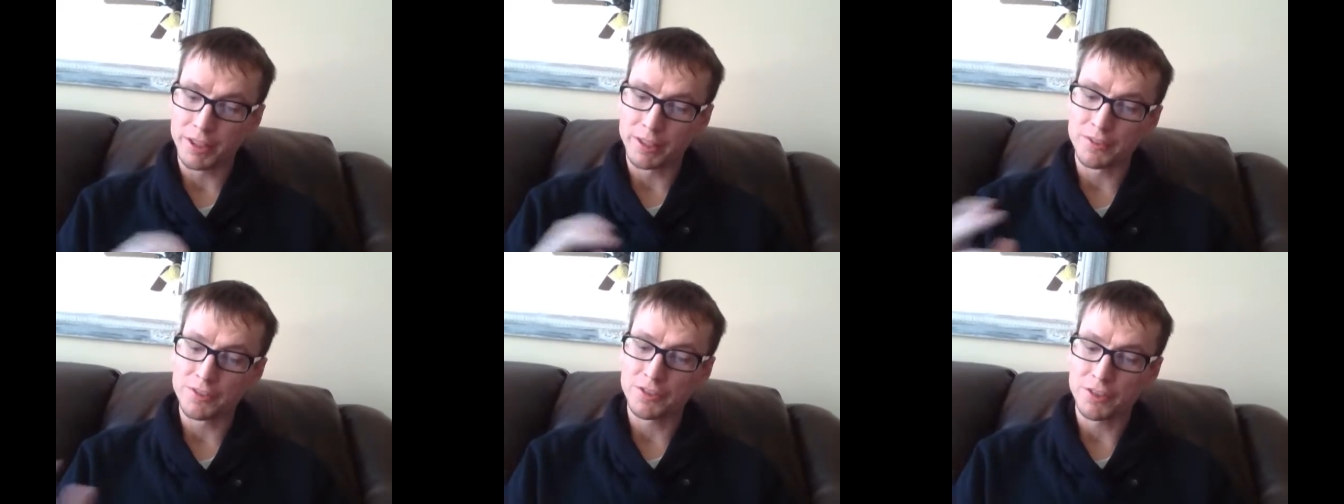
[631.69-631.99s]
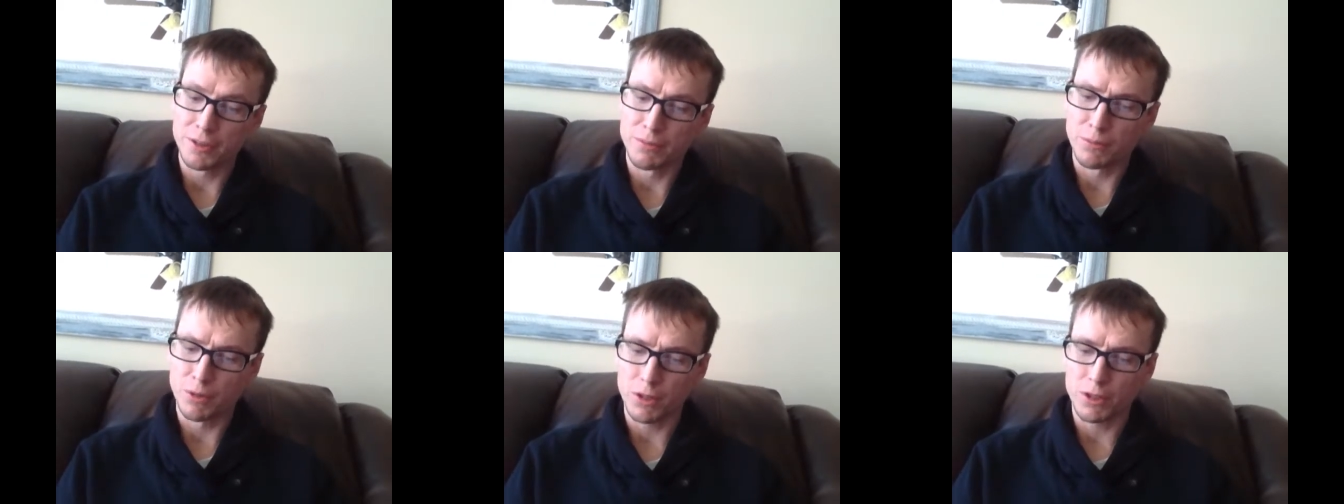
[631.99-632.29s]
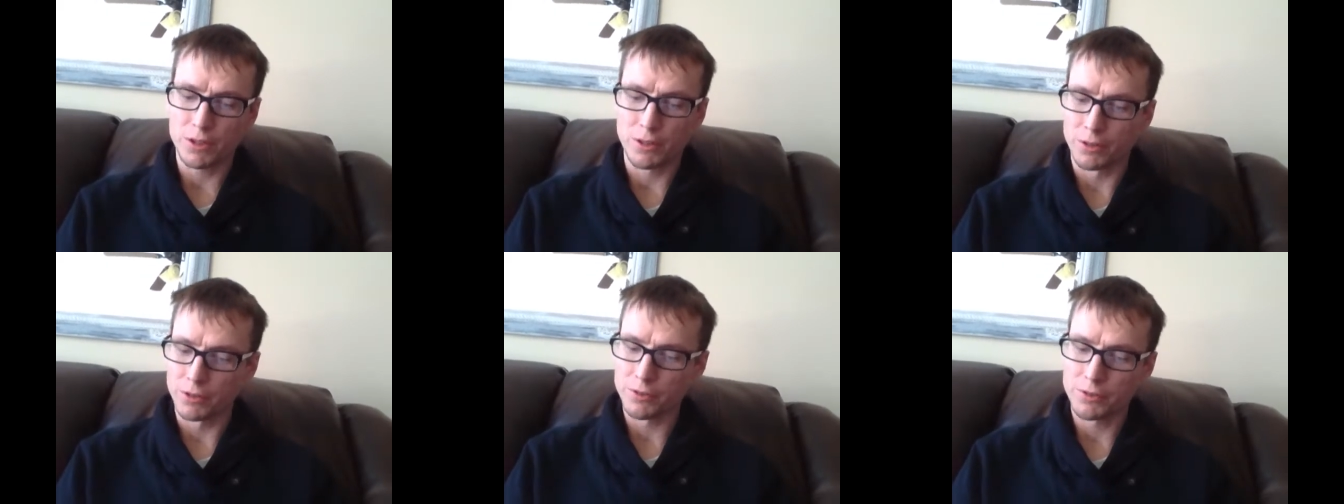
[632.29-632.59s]
and some
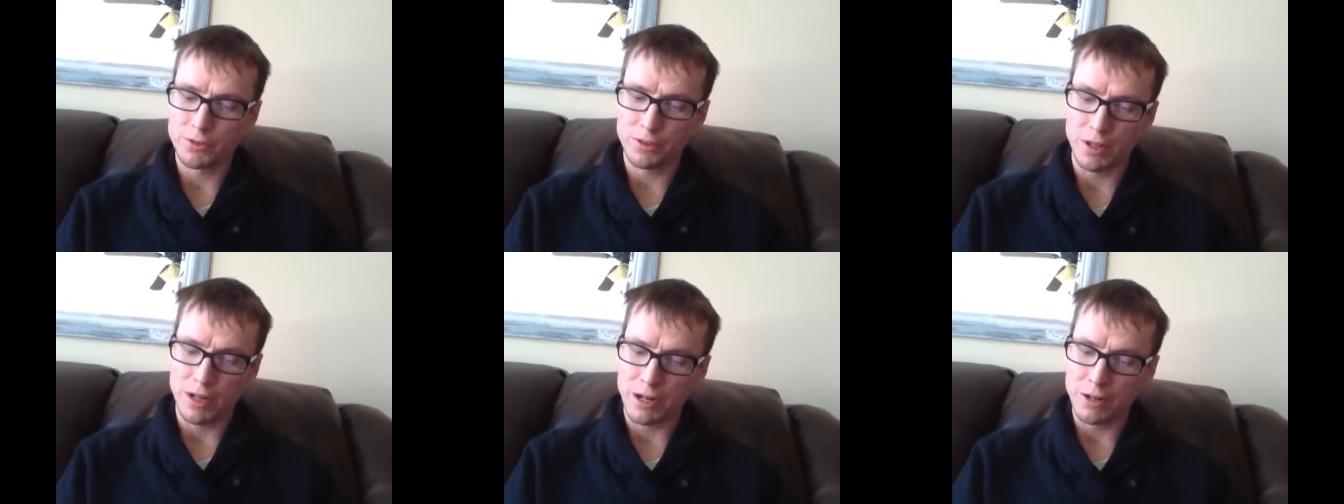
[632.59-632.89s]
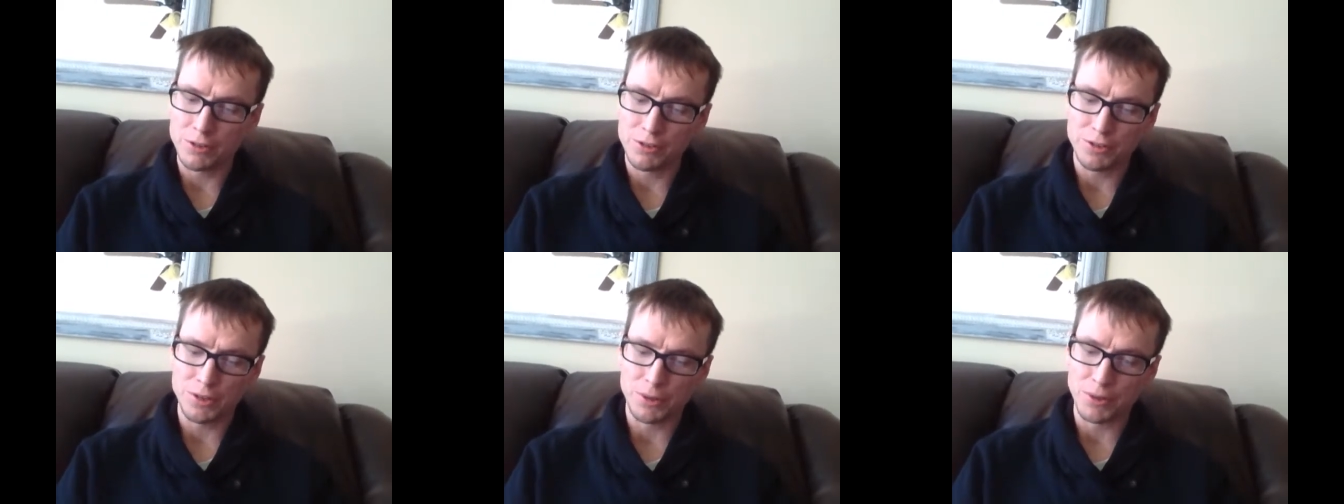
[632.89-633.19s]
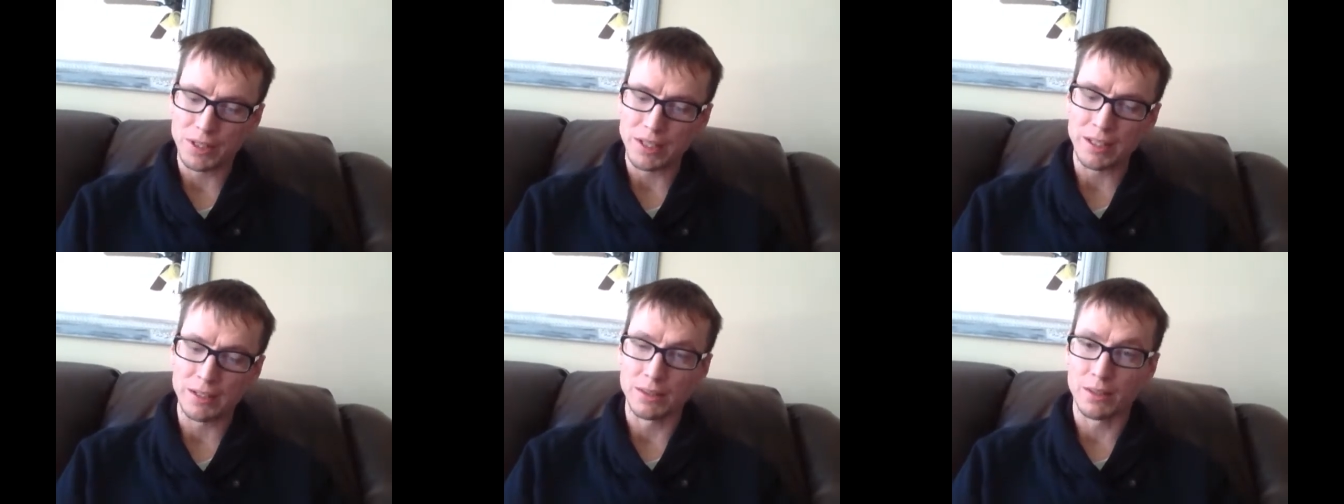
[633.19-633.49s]
workers
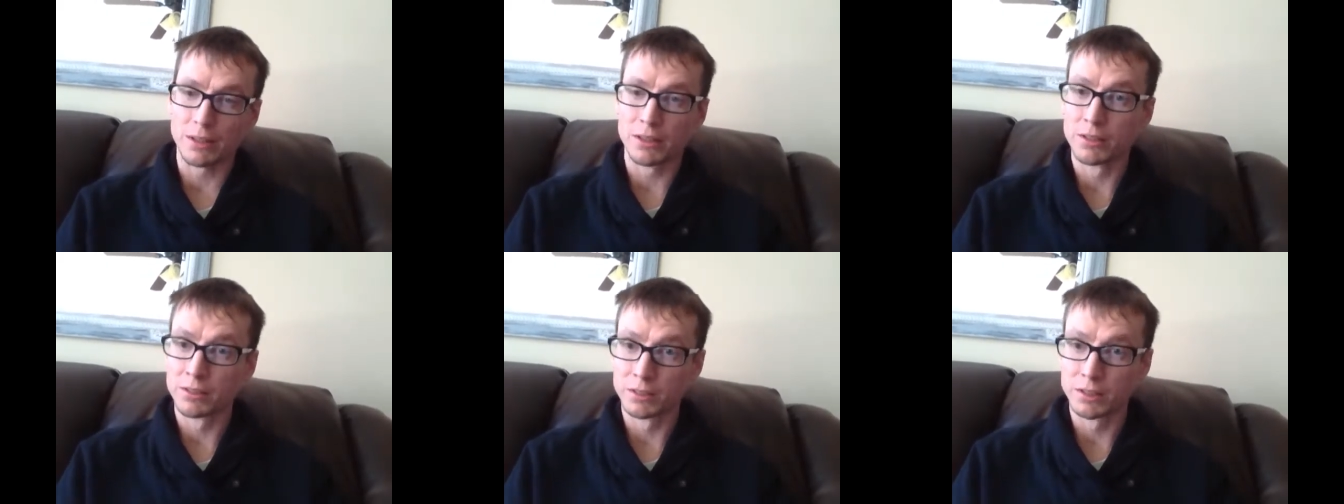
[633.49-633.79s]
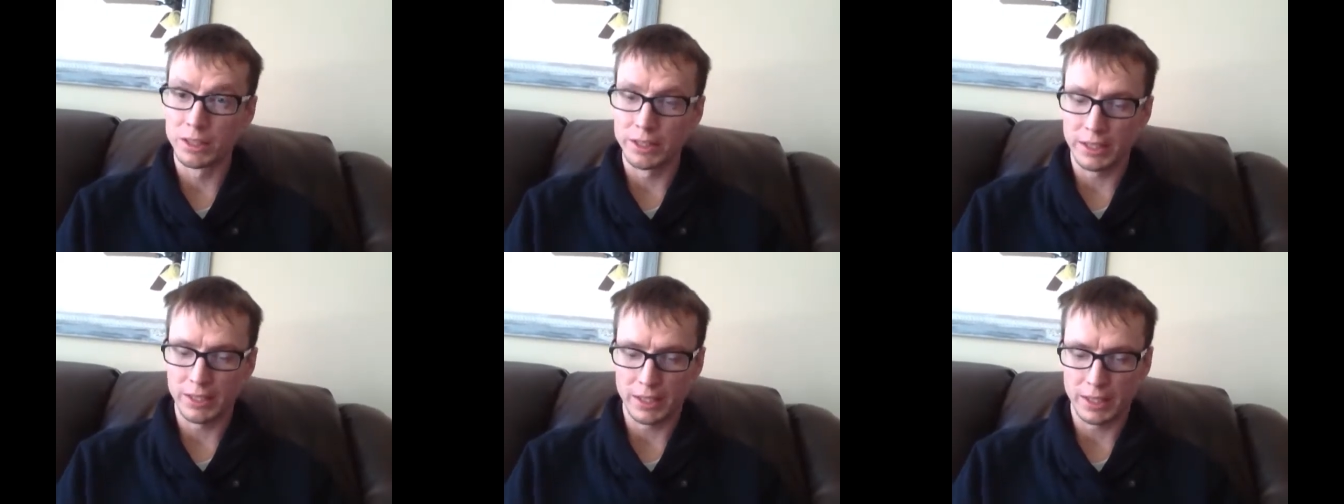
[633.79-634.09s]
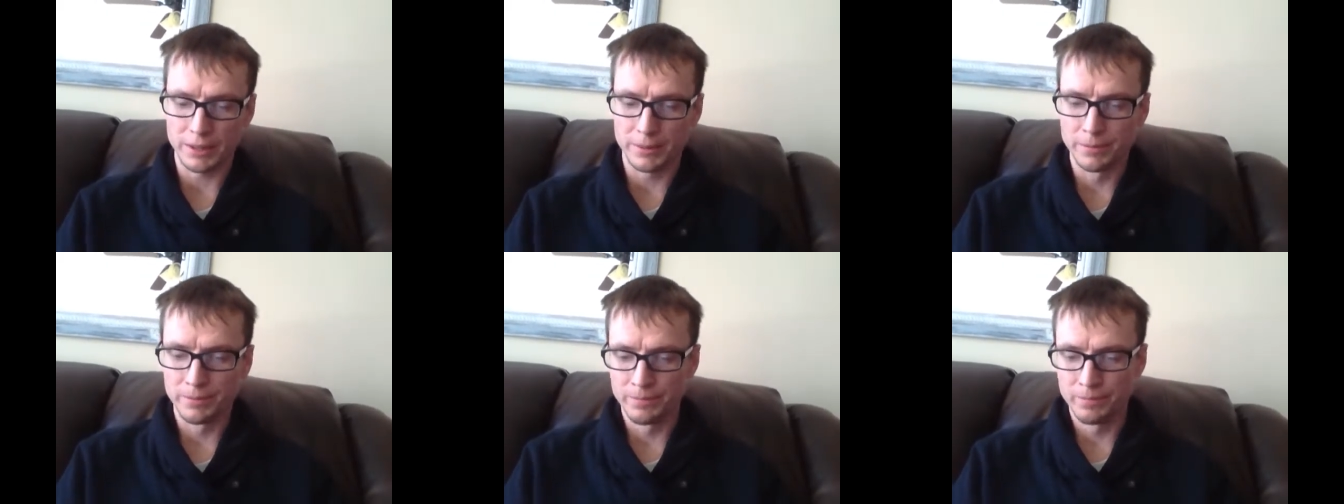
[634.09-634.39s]
also eat the
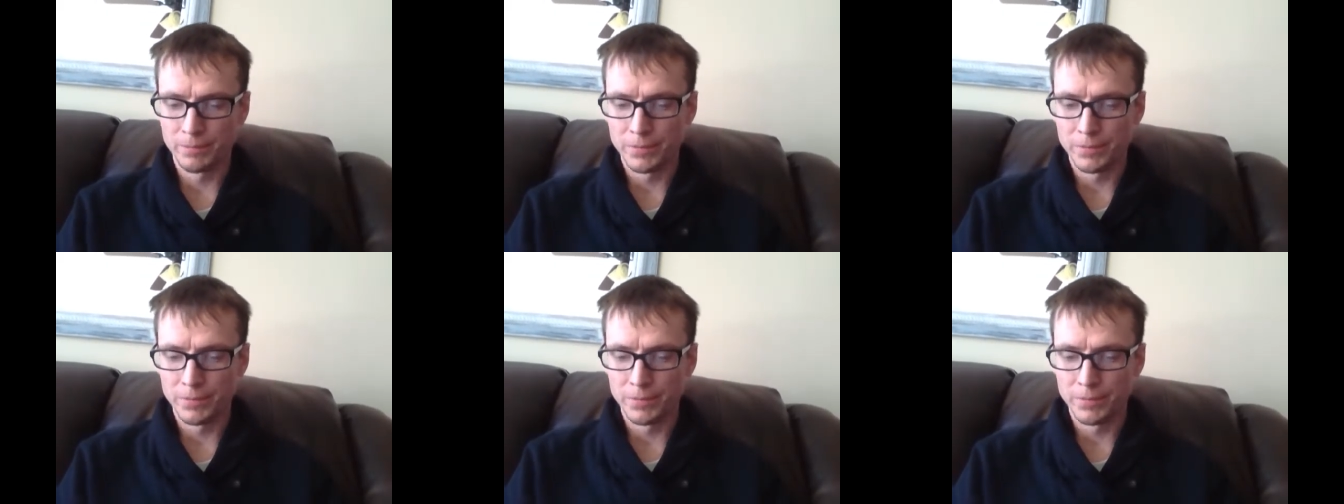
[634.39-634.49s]
gunglidia.